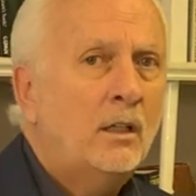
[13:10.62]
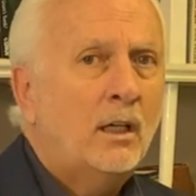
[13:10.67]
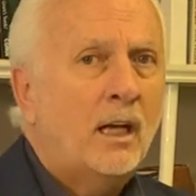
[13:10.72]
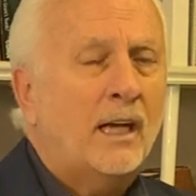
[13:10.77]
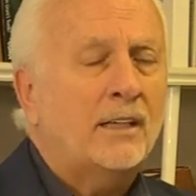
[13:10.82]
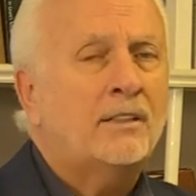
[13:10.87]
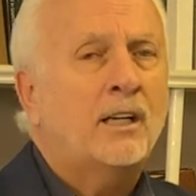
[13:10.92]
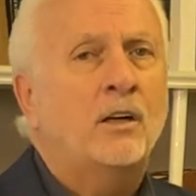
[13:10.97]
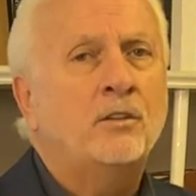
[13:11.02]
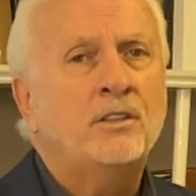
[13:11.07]

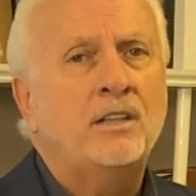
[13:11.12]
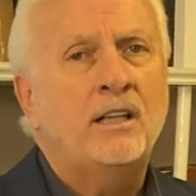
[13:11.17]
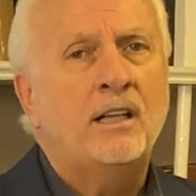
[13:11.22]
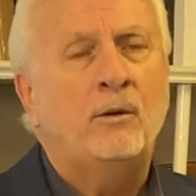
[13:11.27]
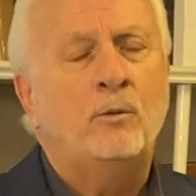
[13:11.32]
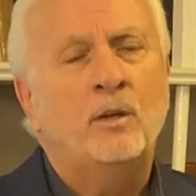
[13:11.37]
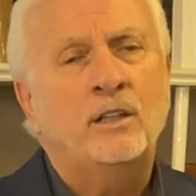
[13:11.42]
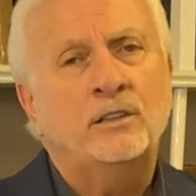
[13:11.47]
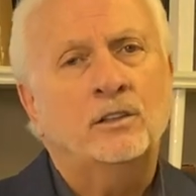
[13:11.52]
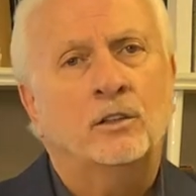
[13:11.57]
I told you
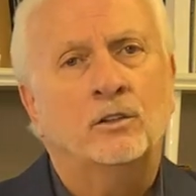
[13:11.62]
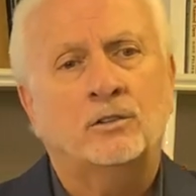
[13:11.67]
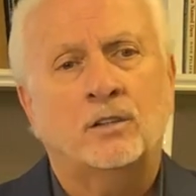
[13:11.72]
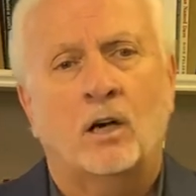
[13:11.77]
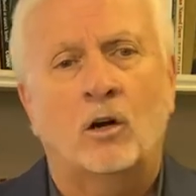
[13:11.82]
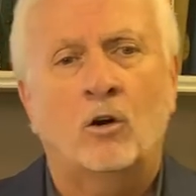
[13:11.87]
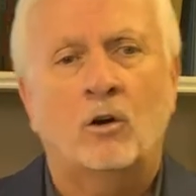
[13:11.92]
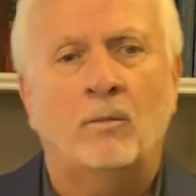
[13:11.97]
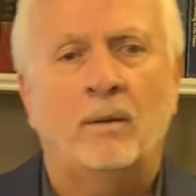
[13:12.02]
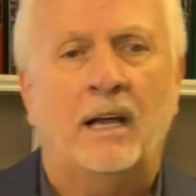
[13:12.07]
that we were going to
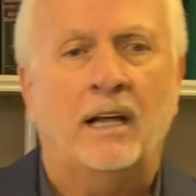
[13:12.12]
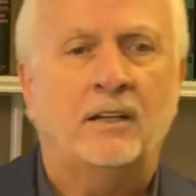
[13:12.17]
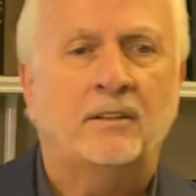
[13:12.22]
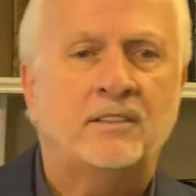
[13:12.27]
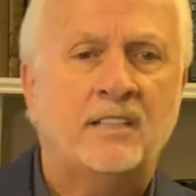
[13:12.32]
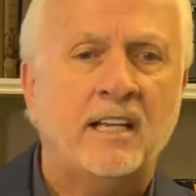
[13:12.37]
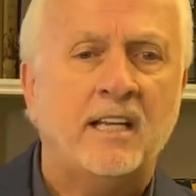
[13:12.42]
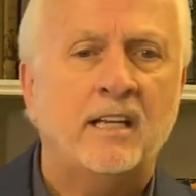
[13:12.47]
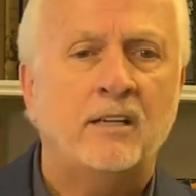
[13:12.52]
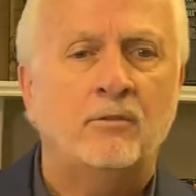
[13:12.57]
talk
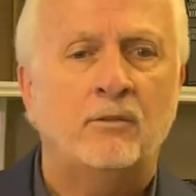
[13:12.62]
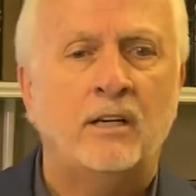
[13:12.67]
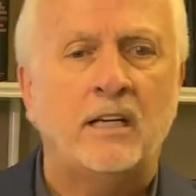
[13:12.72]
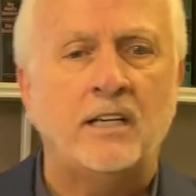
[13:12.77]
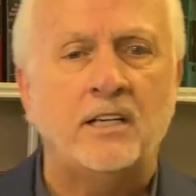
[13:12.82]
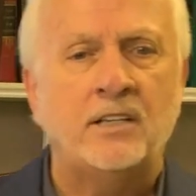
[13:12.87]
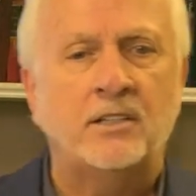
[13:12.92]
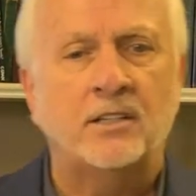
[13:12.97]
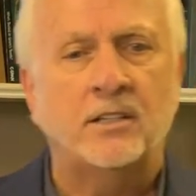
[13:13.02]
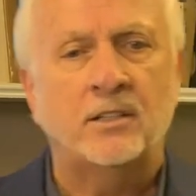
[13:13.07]
about 10
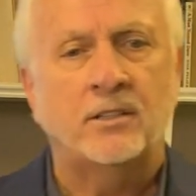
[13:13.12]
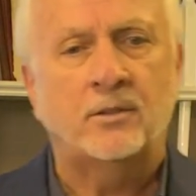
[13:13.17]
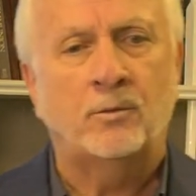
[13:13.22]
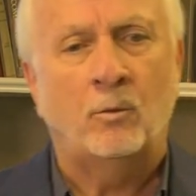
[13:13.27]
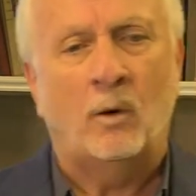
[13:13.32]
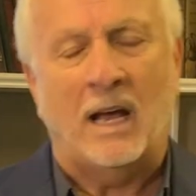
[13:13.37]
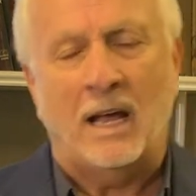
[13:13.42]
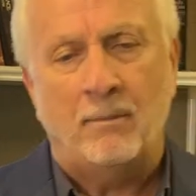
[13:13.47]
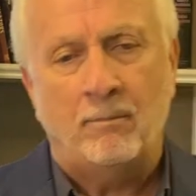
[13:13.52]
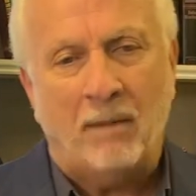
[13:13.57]
reasons
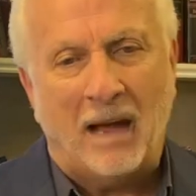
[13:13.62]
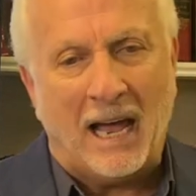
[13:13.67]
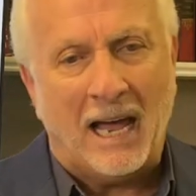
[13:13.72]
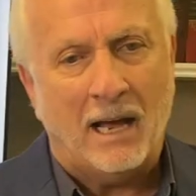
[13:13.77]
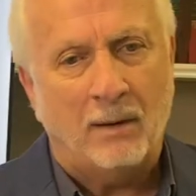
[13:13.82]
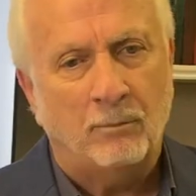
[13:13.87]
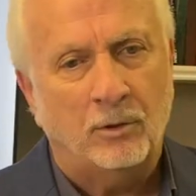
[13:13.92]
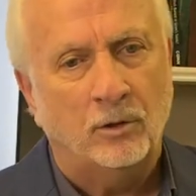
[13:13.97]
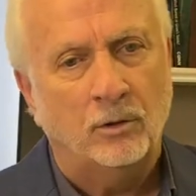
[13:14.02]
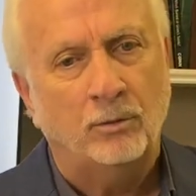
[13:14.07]
why
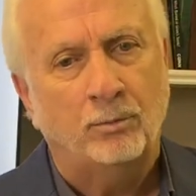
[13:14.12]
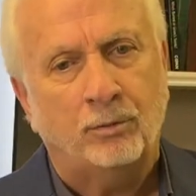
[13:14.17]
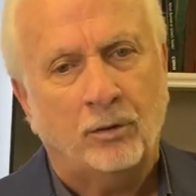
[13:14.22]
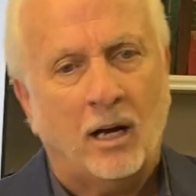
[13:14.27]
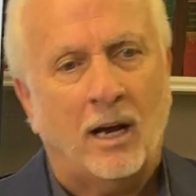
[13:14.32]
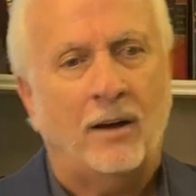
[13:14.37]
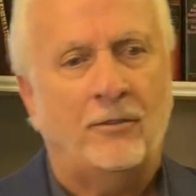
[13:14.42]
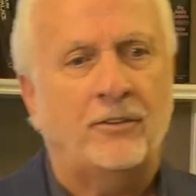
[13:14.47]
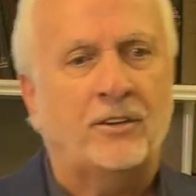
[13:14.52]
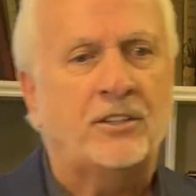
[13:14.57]
Bible
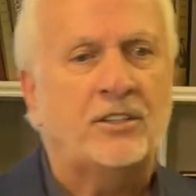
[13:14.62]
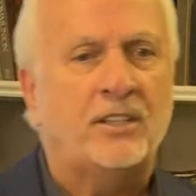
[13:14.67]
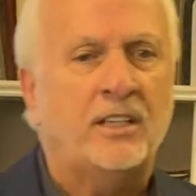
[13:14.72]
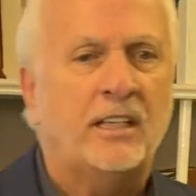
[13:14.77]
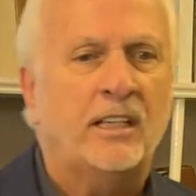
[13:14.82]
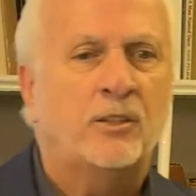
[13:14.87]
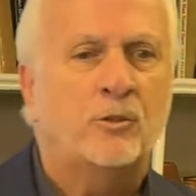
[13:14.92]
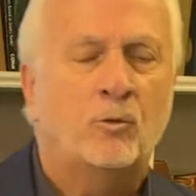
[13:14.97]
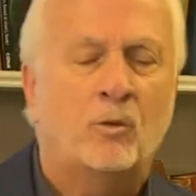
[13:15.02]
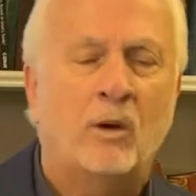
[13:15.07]
prophecy
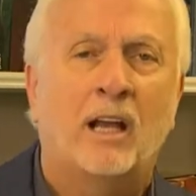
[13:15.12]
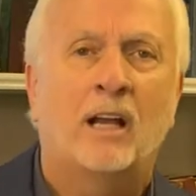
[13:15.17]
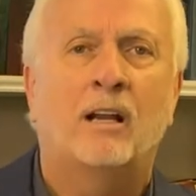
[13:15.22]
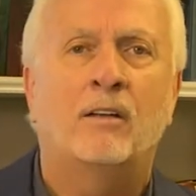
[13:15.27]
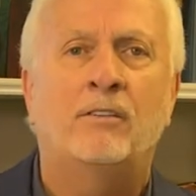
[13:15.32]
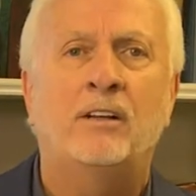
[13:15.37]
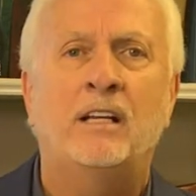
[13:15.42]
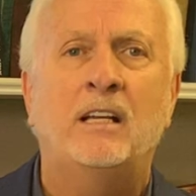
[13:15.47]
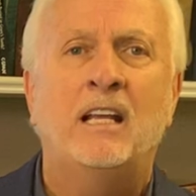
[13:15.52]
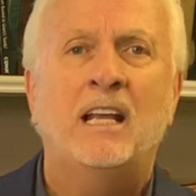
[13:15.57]
is
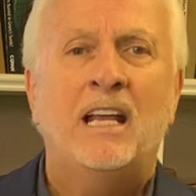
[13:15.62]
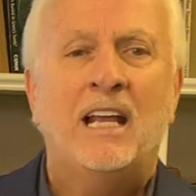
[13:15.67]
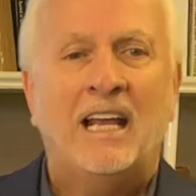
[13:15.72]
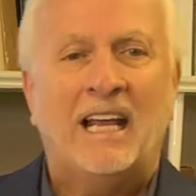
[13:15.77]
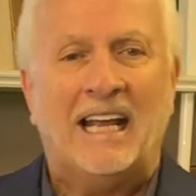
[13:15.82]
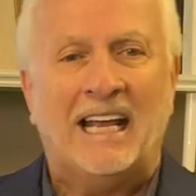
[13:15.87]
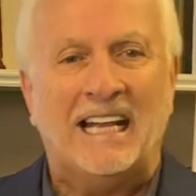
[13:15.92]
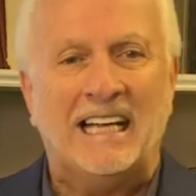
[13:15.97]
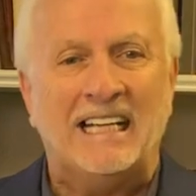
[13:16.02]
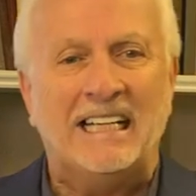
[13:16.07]
relevant
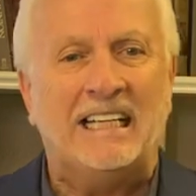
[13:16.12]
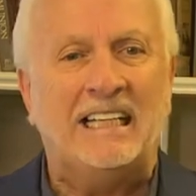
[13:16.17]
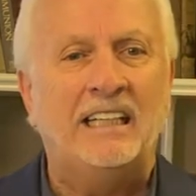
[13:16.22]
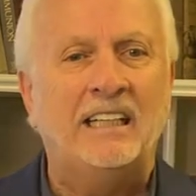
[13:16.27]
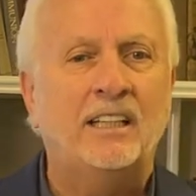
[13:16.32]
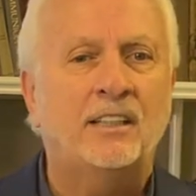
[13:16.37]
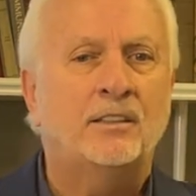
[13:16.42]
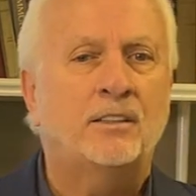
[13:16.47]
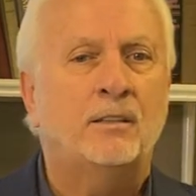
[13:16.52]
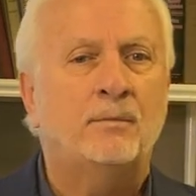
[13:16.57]
and
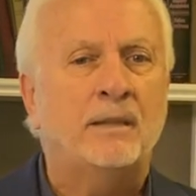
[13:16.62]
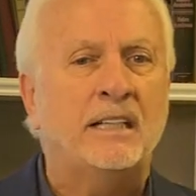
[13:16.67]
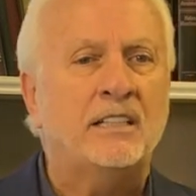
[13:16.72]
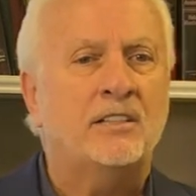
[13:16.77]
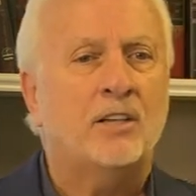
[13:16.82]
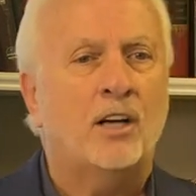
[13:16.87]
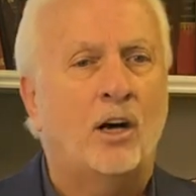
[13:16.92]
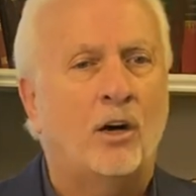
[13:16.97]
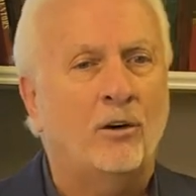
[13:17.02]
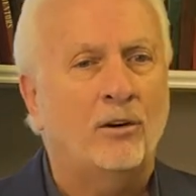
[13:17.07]
needed to be
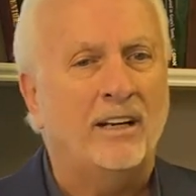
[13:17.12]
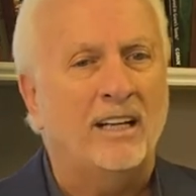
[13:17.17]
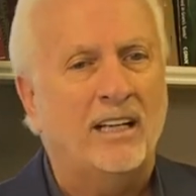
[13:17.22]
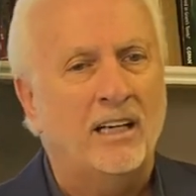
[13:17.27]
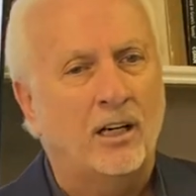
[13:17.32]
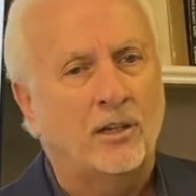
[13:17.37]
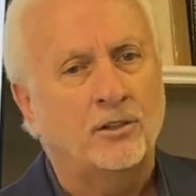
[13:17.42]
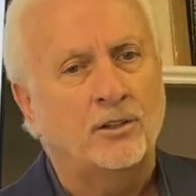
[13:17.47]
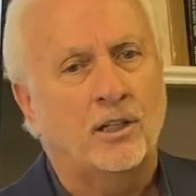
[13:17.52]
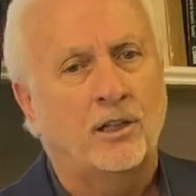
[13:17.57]
taught in
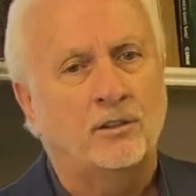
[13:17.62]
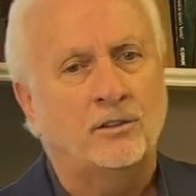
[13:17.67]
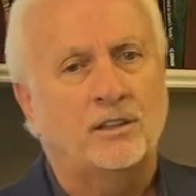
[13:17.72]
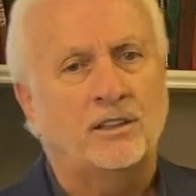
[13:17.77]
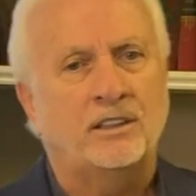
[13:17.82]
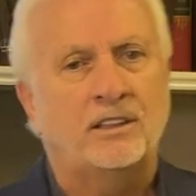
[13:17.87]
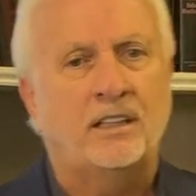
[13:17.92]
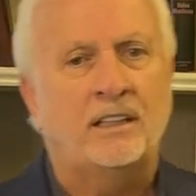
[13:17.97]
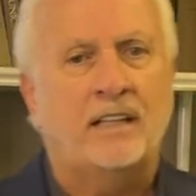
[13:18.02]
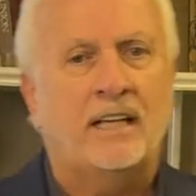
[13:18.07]
our
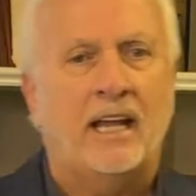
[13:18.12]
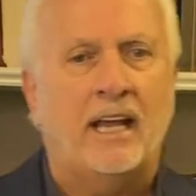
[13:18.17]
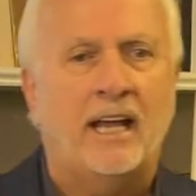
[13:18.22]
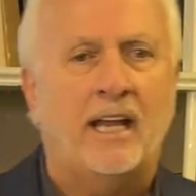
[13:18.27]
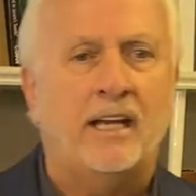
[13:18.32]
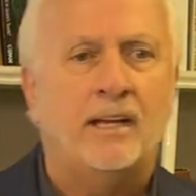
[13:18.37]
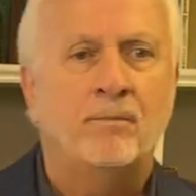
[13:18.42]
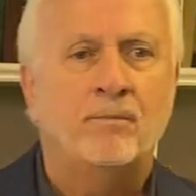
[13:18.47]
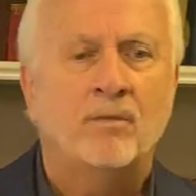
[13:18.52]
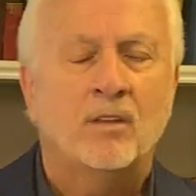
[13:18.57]
churches
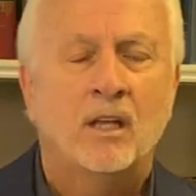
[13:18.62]
today.